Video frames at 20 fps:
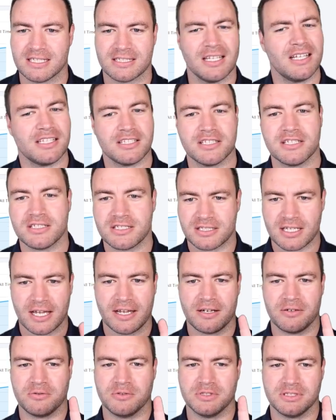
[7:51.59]
Let's just say
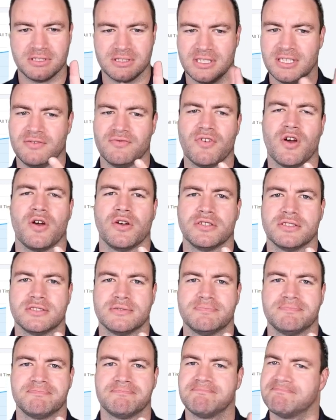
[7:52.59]
it was inverse.
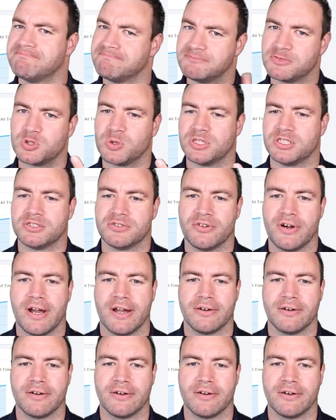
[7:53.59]
Switched around.